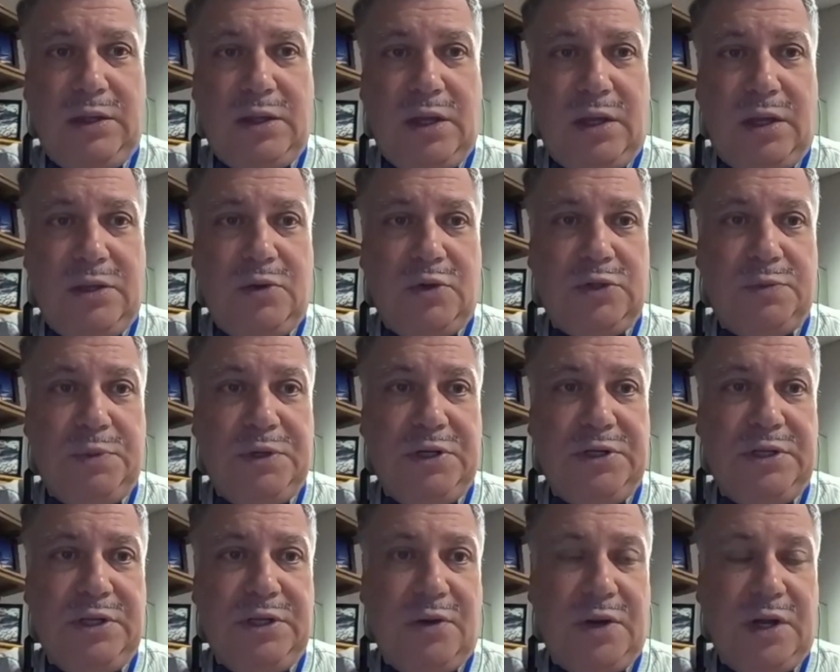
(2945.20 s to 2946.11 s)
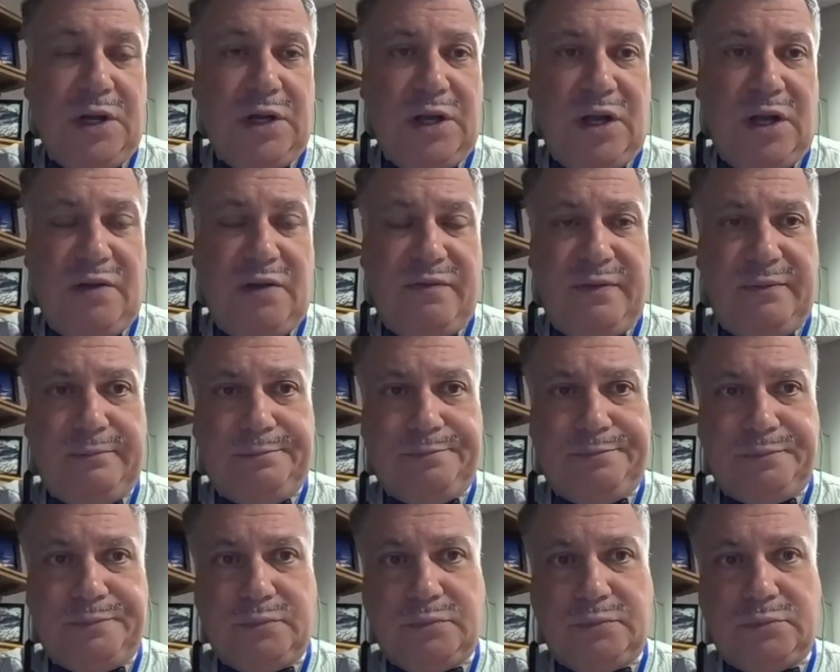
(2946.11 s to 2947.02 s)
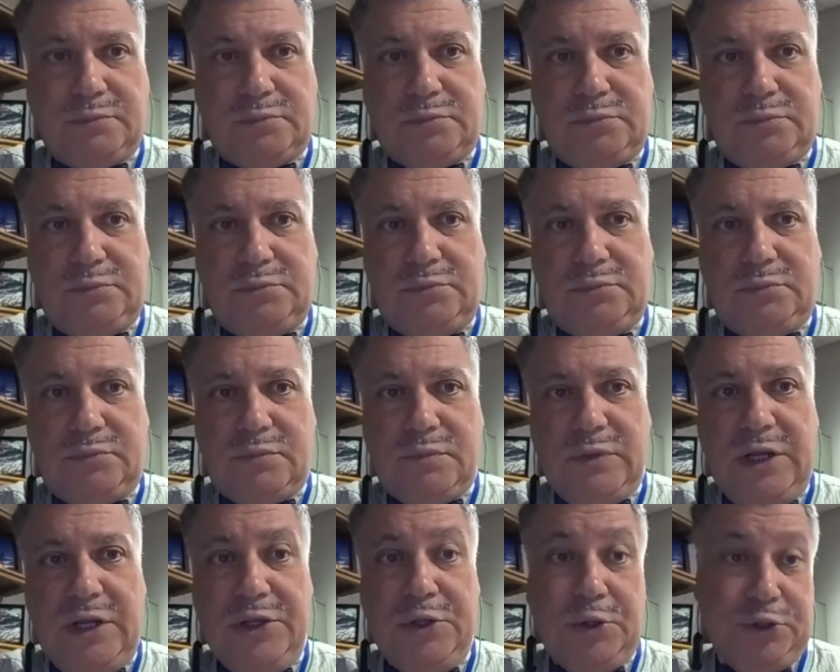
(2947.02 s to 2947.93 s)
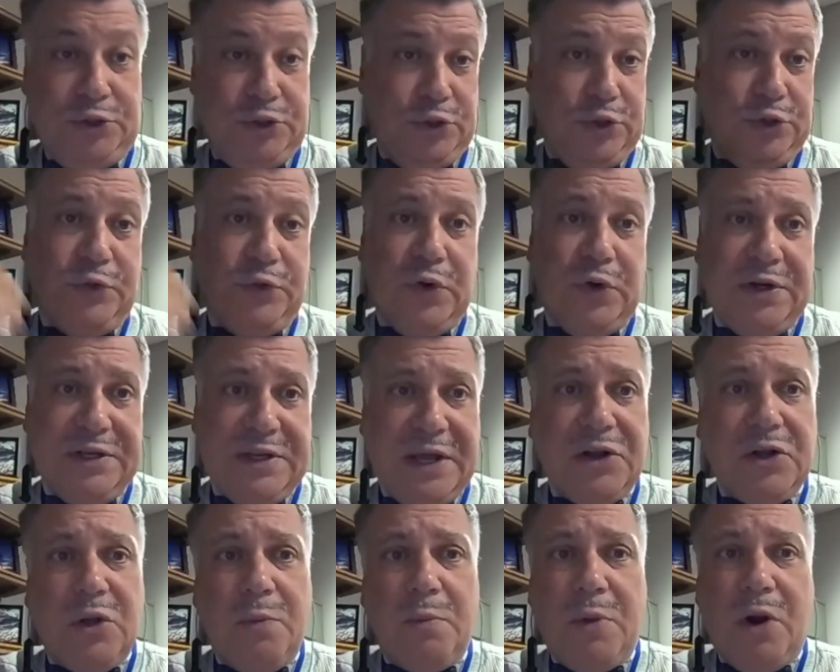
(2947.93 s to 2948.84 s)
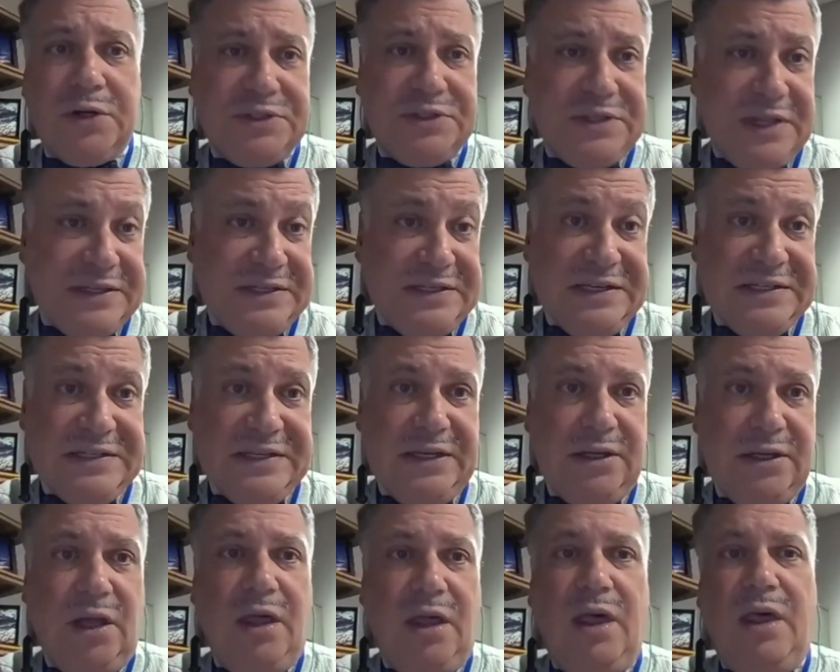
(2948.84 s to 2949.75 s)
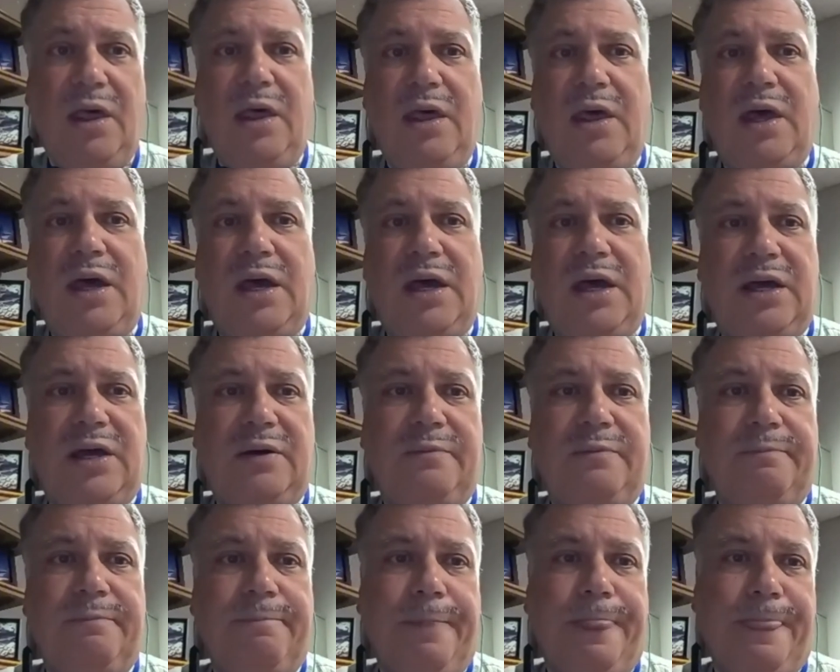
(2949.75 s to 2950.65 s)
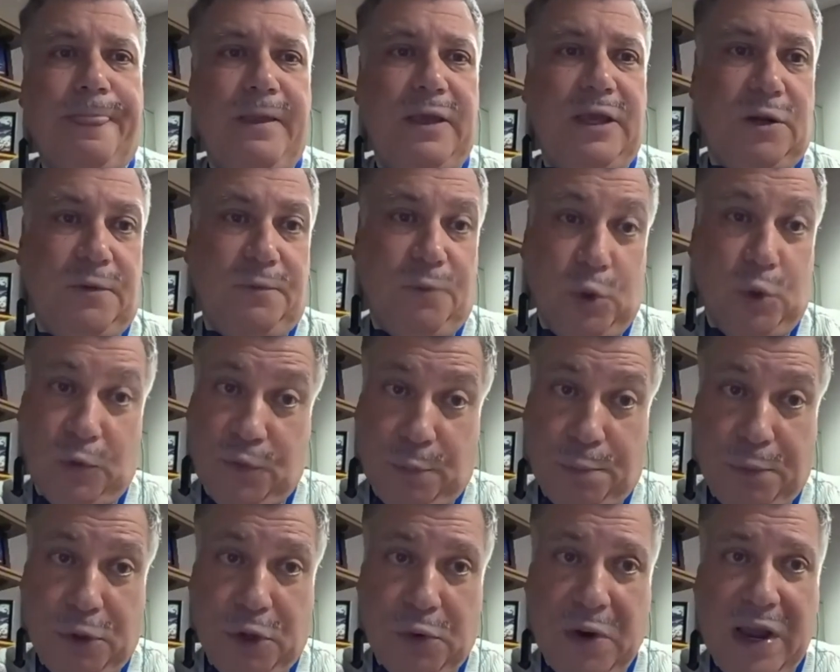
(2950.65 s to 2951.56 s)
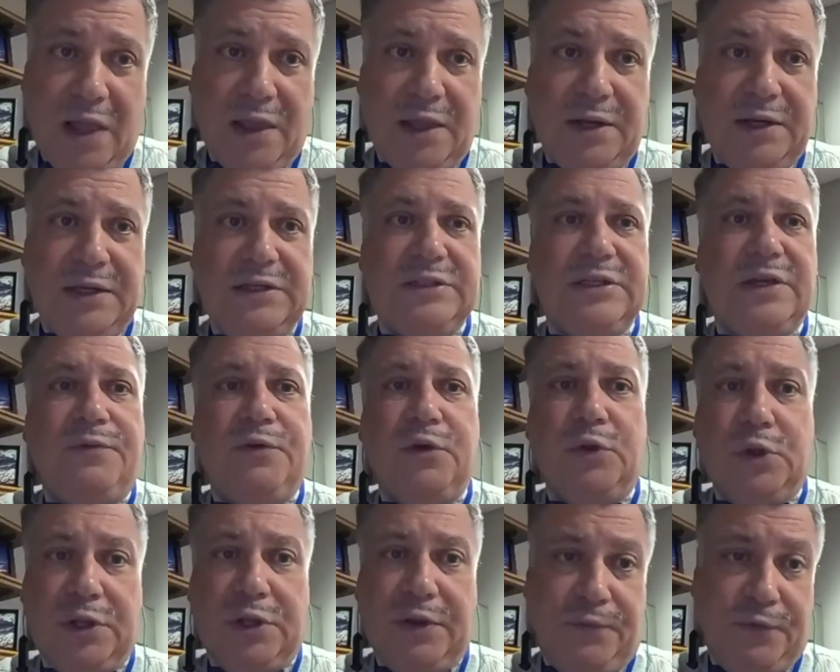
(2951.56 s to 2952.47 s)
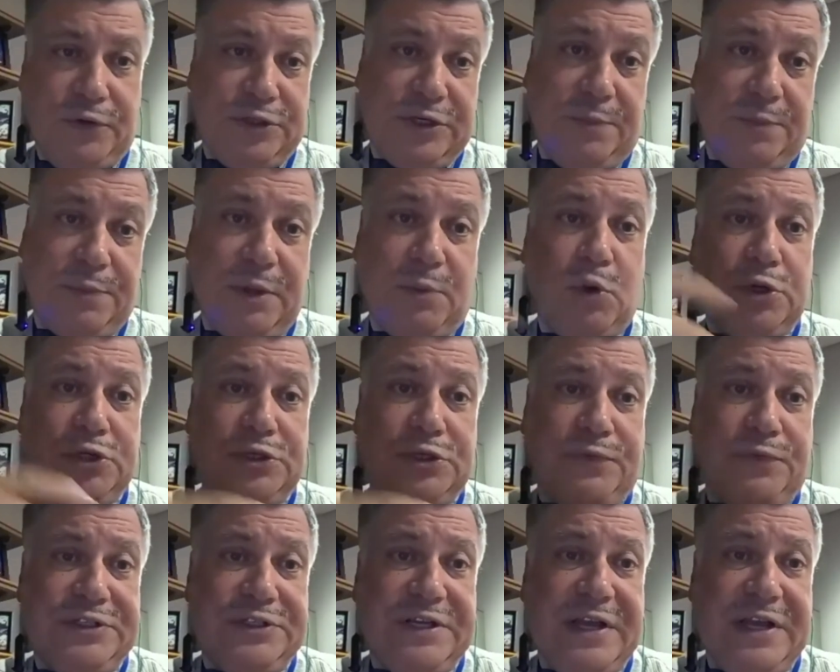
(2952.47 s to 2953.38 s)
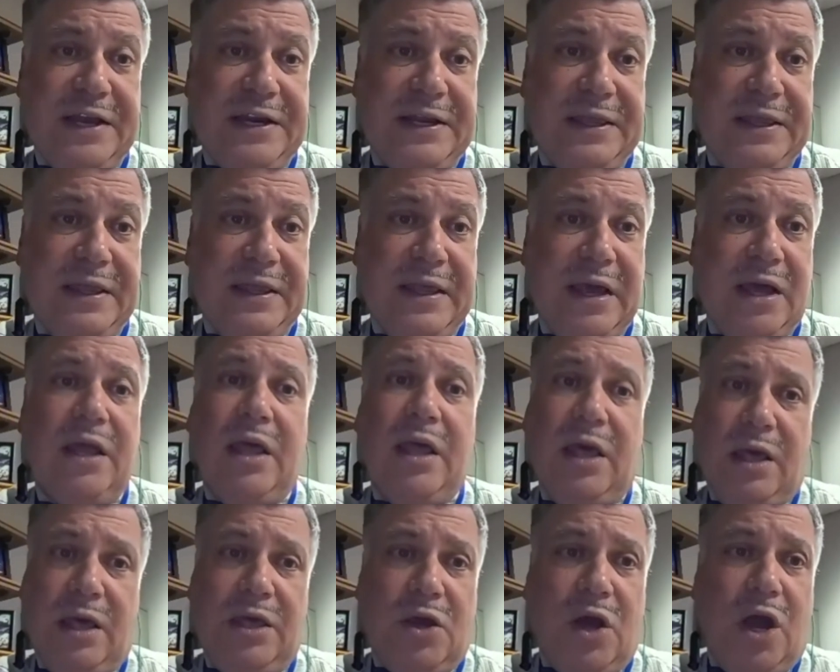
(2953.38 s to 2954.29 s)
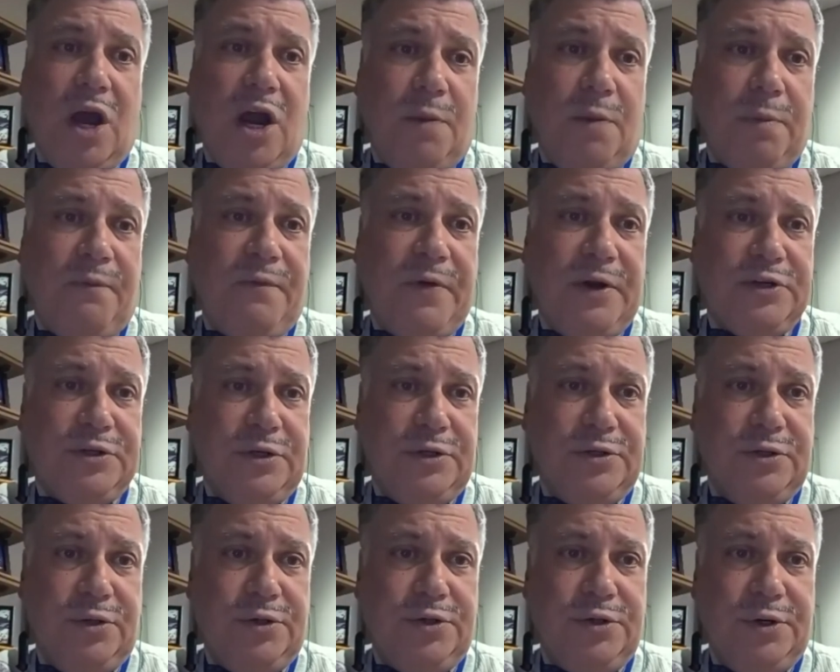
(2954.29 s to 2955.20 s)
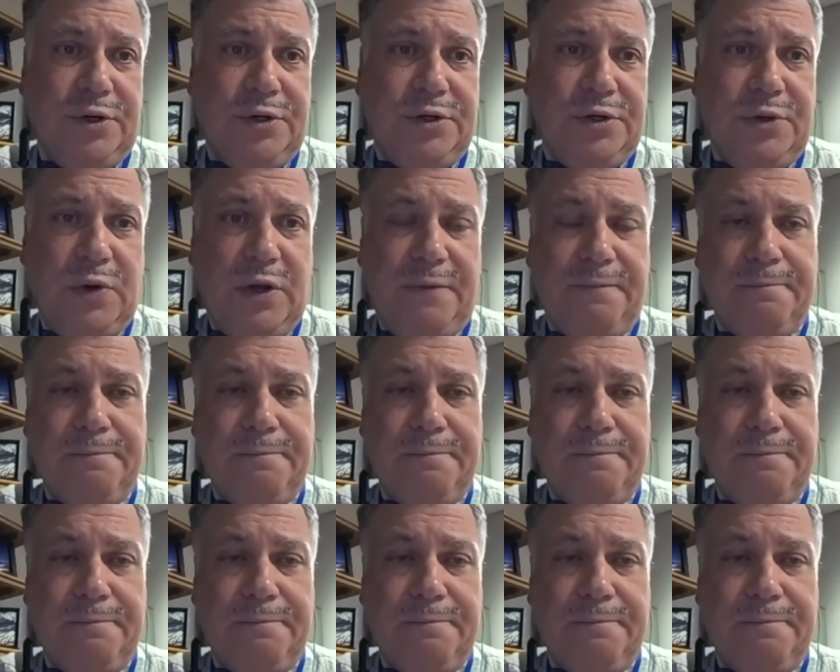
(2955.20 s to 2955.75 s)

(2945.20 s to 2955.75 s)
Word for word: uspto.gov. You can search for identical marks. That's easy. Um, it'll look for pluralities. If you're looking for something more sophisticated than that, hire a professional searcher to do it.